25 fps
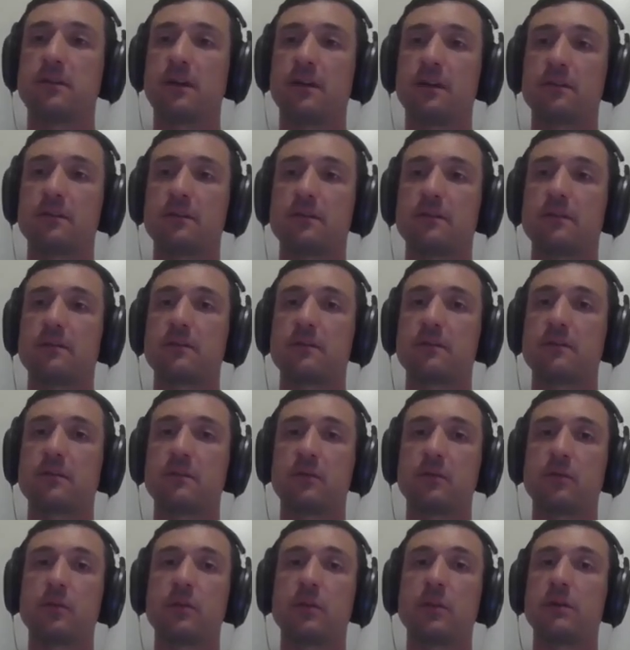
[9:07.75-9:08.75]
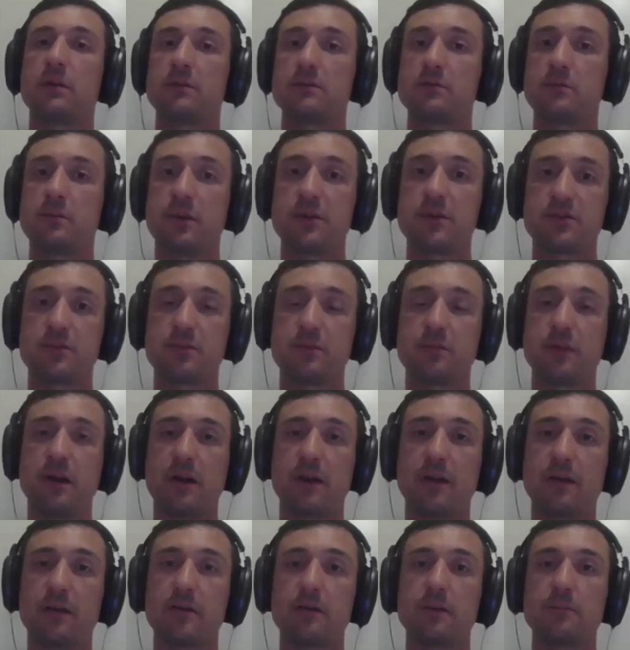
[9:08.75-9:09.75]
that will allow us to measure
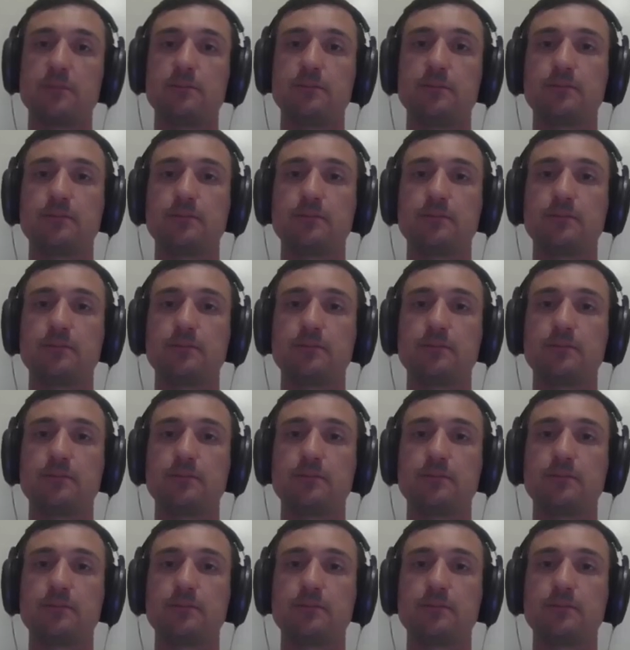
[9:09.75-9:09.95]
planning.